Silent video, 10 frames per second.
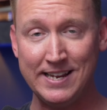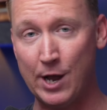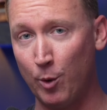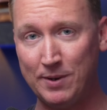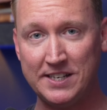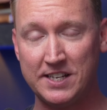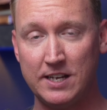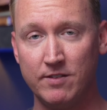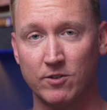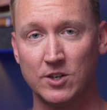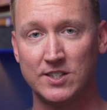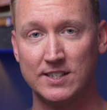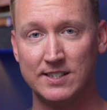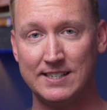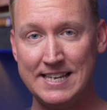LPT
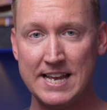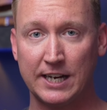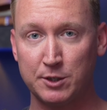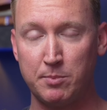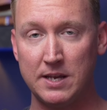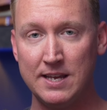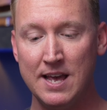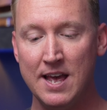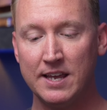versus EXP,